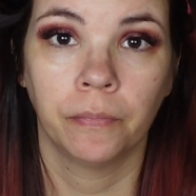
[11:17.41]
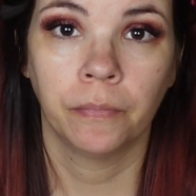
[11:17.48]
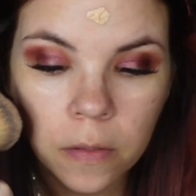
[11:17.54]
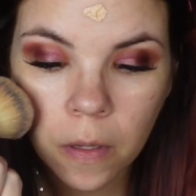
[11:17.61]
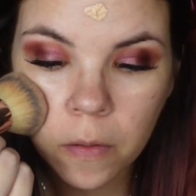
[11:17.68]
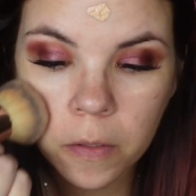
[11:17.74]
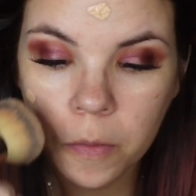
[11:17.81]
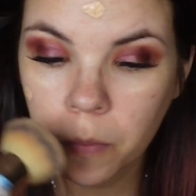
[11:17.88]

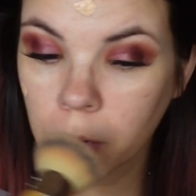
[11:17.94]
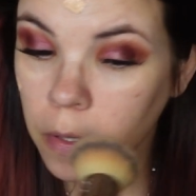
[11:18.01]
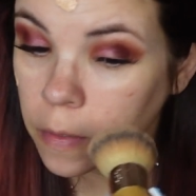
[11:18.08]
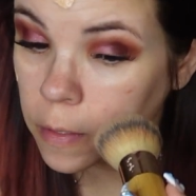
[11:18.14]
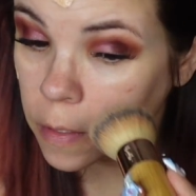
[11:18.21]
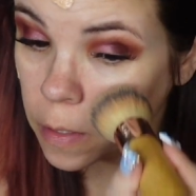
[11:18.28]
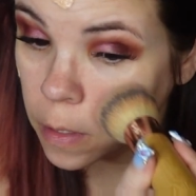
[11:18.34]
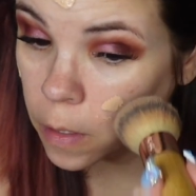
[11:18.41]
So
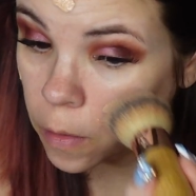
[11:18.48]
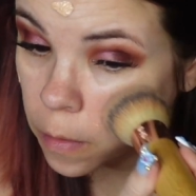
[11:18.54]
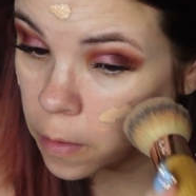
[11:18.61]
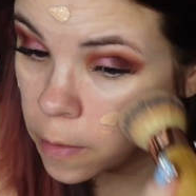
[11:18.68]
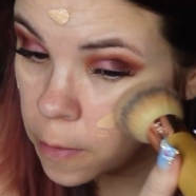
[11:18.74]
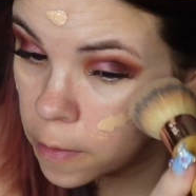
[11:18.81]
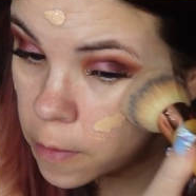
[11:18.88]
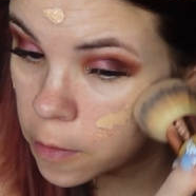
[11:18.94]
Smith's
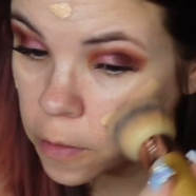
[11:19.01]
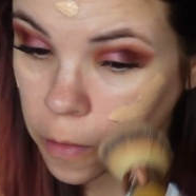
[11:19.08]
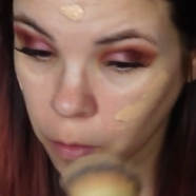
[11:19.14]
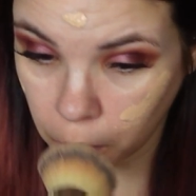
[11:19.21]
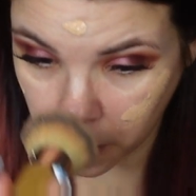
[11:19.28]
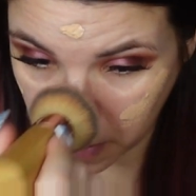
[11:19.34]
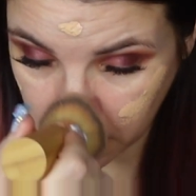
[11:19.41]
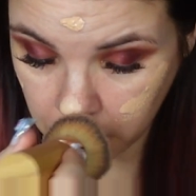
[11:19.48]
illness
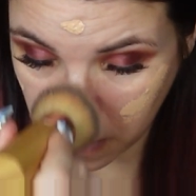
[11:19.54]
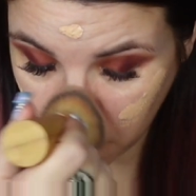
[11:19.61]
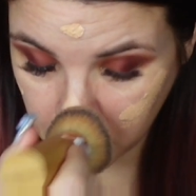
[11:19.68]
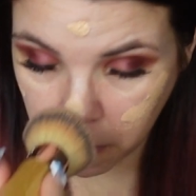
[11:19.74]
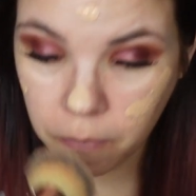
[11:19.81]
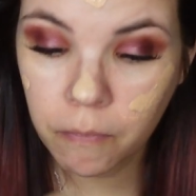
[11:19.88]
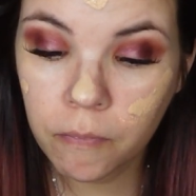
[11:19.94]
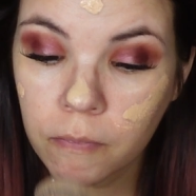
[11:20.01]
started
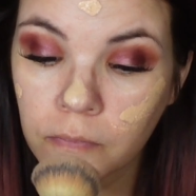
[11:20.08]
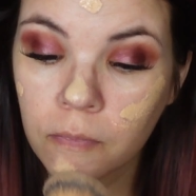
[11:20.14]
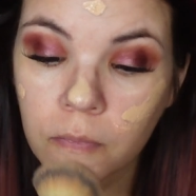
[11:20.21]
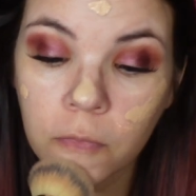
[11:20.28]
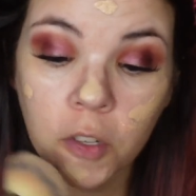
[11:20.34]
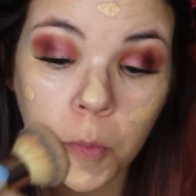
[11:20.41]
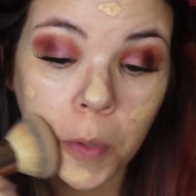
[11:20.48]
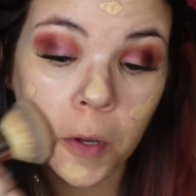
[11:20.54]

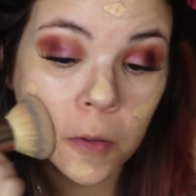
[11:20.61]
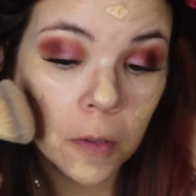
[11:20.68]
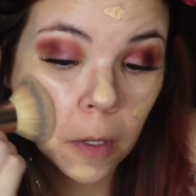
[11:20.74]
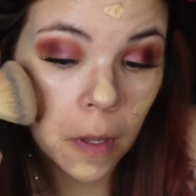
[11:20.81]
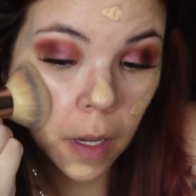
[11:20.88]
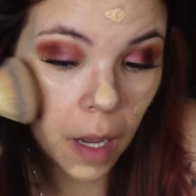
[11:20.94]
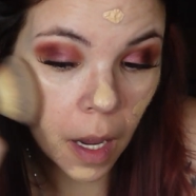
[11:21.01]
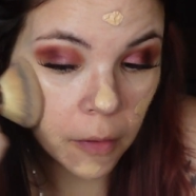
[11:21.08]

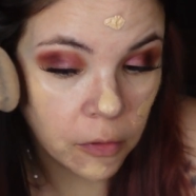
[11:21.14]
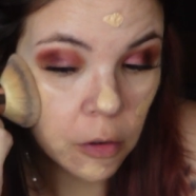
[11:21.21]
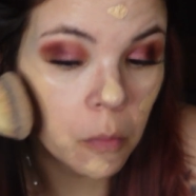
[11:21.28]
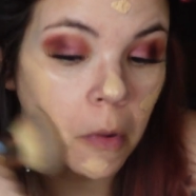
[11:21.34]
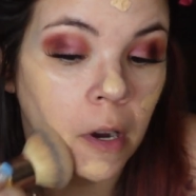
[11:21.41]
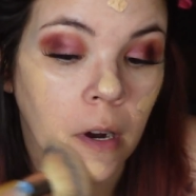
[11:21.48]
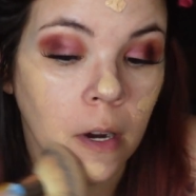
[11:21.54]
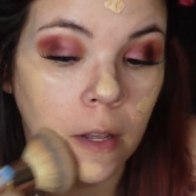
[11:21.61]
supposedly after
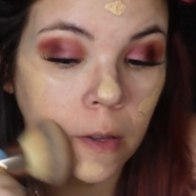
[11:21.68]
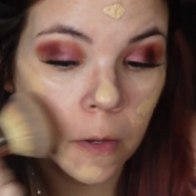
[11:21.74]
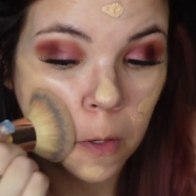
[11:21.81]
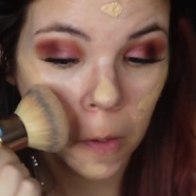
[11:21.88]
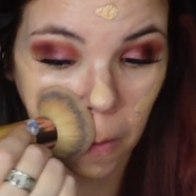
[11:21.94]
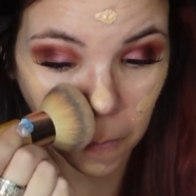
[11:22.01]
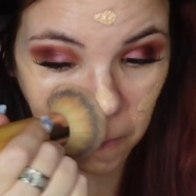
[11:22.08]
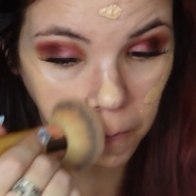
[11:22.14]
Mary, you know,